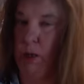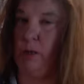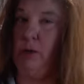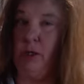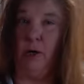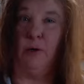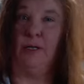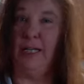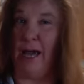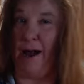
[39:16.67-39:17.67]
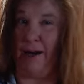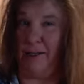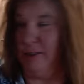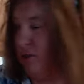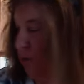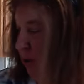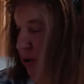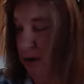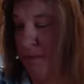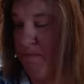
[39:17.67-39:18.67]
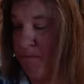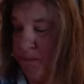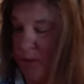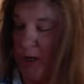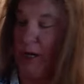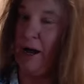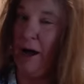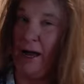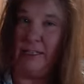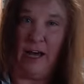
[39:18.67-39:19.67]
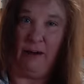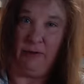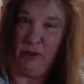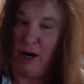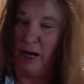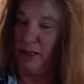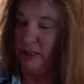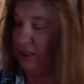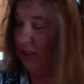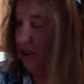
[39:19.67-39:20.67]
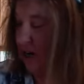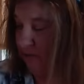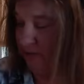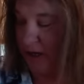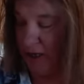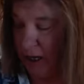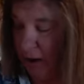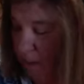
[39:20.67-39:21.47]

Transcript: Totally out of this world. Guys have to try this. Definitely.